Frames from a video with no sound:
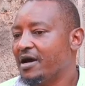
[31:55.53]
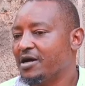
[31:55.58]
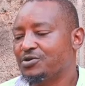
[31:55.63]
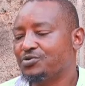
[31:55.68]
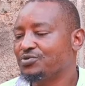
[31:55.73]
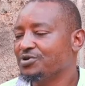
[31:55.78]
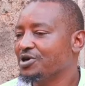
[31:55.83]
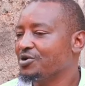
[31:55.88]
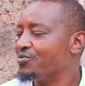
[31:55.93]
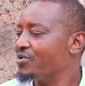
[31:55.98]

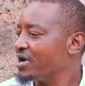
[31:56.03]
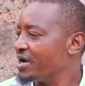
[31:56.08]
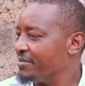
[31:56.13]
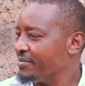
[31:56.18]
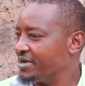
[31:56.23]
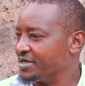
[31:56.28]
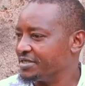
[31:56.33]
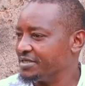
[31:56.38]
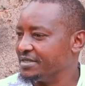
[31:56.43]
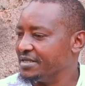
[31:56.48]
hatungekuwa
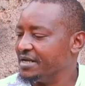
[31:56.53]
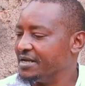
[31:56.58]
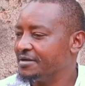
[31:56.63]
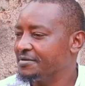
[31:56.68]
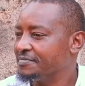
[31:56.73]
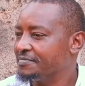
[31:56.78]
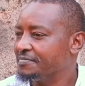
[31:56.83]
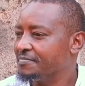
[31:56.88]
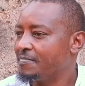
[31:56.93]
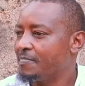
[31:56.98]
na mashida.
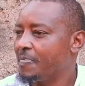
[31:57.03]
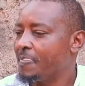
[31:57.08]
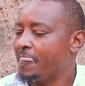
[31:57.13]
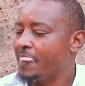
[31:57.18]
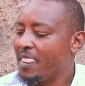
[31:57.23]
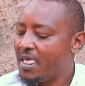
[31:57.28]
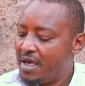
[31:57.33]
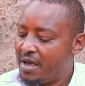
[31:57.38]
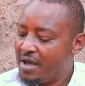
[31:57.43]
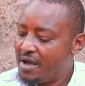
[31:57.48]

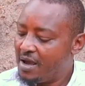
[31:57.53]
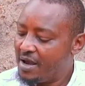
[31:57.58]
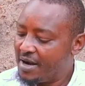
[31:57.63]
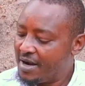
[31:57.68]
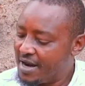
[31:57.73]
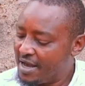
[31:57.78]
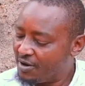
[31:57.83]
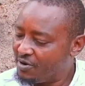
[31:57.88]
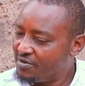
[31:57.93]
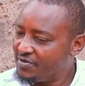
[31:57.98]

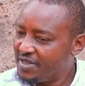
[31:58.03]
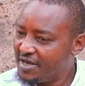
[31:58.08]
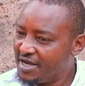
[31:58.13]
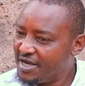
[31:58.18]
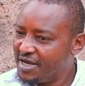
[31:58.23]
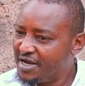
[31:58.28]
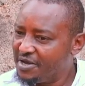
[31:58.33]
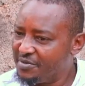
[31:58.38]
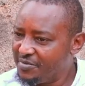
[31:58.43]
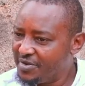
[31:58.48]
Na
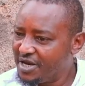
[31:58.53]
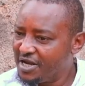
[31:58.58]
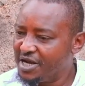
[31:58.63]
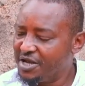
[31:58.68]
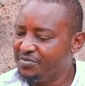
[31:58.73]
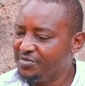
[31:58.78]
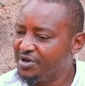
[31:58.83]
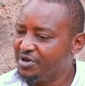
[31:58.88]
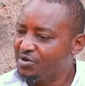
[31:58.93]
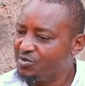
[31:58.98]
the
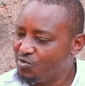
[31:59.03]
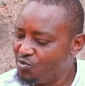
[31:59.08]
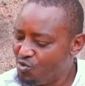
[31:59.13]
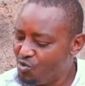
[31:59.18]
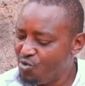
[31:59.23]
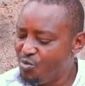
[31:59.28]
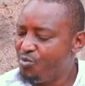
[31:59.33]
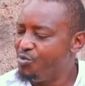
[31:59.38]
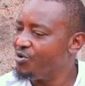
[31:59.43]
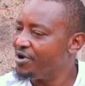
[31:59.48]
enemy
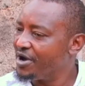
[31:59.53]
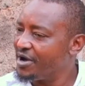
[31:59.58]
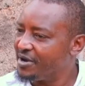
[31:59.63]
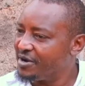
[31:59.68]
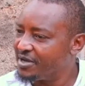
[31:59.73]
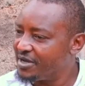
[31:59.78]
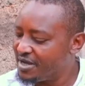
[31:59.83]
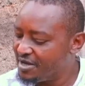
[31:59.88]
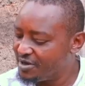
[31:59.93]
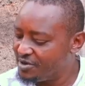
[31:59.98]
kubwa
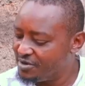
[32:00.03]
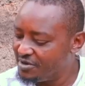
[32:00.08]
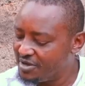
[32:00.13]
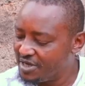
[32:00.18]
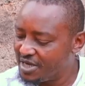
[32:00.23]
ya